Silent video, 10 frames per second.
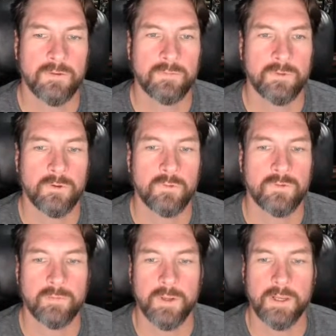this
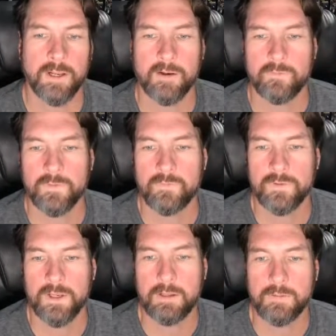used to be not
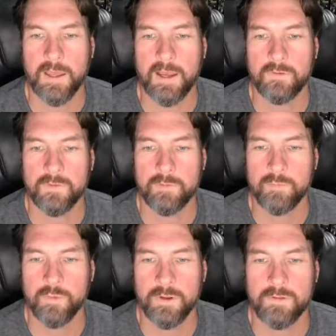
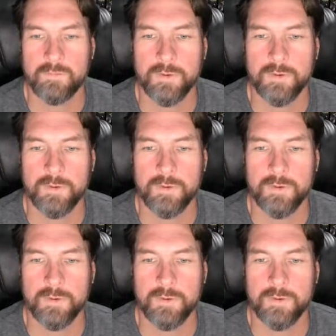15,000 points,